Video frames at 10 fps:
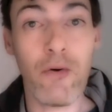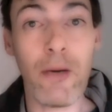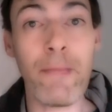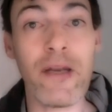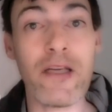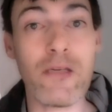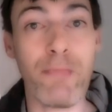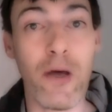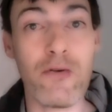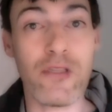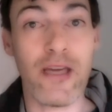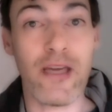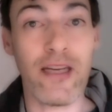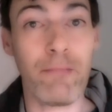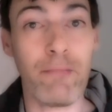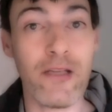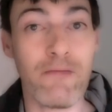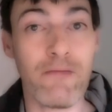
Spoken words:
where people expose their little bits of